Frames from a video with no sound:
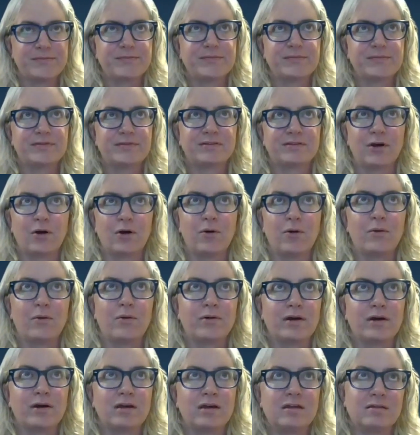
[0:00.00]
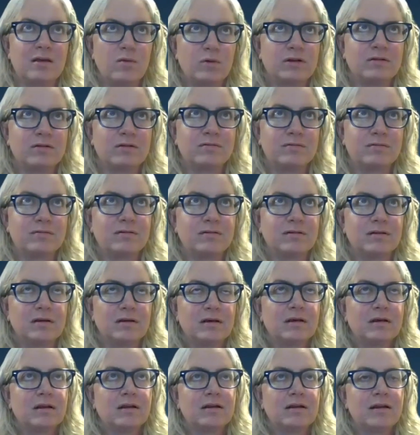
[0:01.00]
So it would
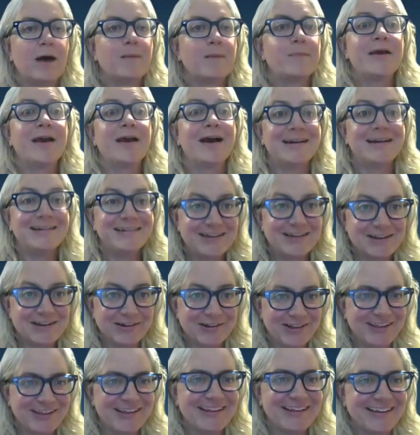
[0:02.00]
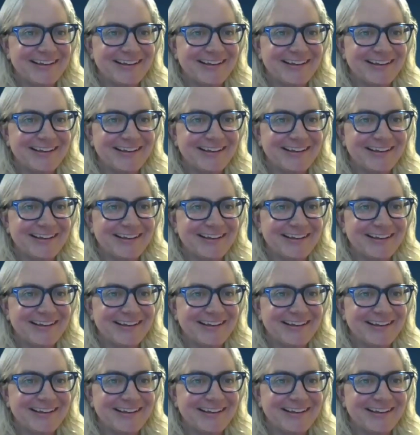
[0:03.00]
not be ideal,